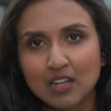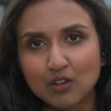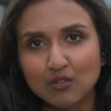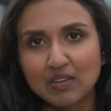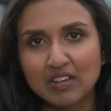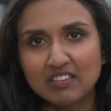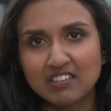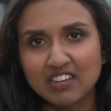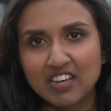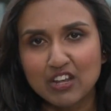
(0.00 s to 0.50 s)
Now,
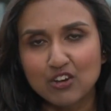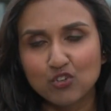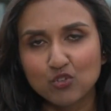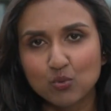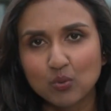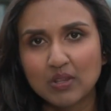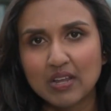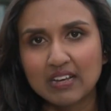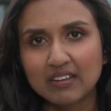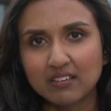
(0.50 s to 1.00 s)

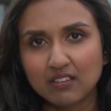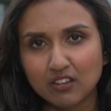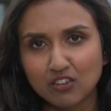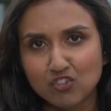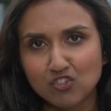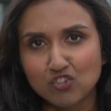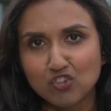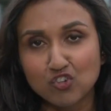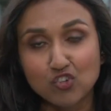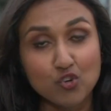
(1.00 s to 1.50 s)
investigators will next
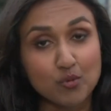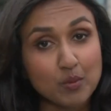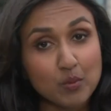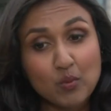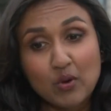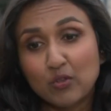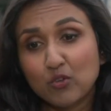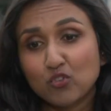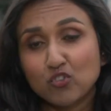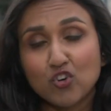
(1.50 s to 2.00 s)
look to
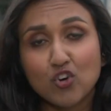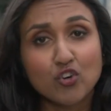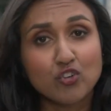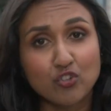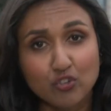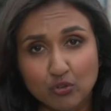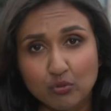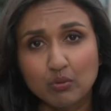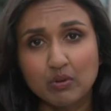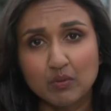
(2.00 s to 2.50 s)
determine whether
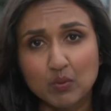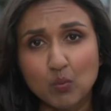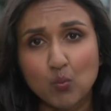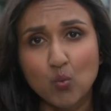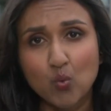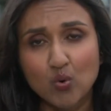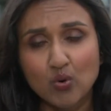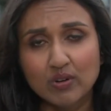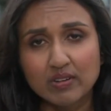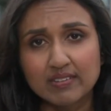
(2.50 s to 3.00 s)
charges are
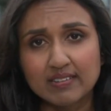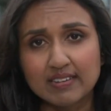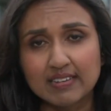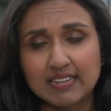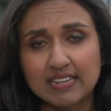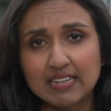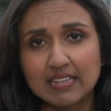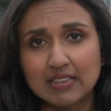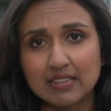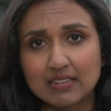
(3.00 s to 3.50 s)
even
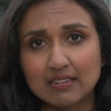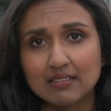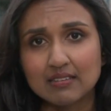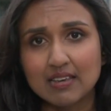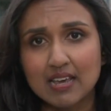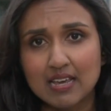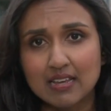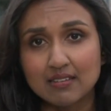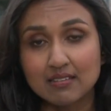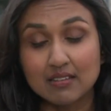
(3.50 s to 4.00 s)
warranted in
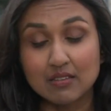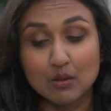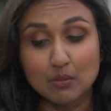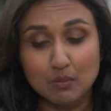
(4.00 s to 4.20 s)
this case.